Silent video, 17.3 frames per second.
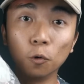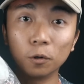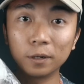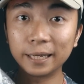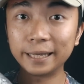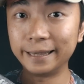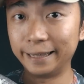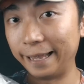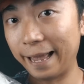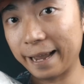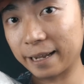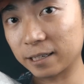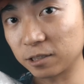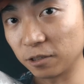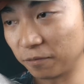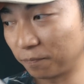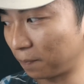only
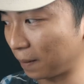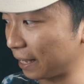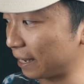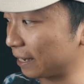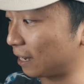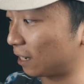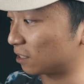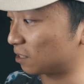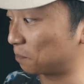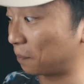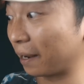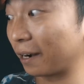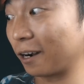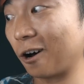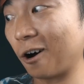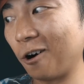decks of playing cards but